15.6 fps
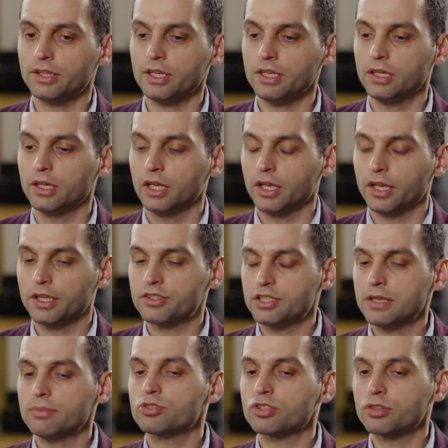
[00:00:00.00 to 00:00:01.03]
the it
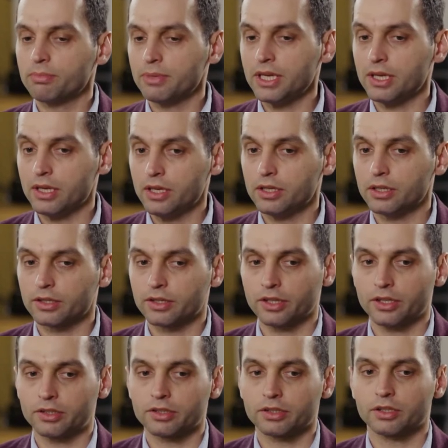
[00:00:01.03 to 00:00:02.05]
seems to me
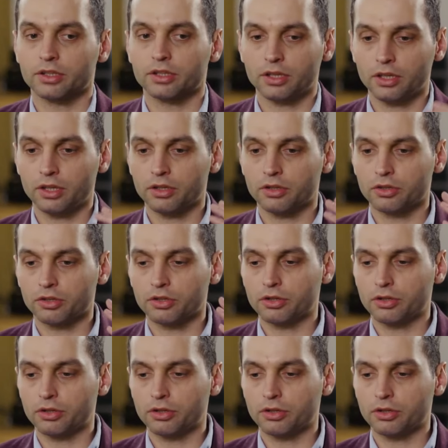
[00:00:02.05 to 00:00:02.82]
that uh,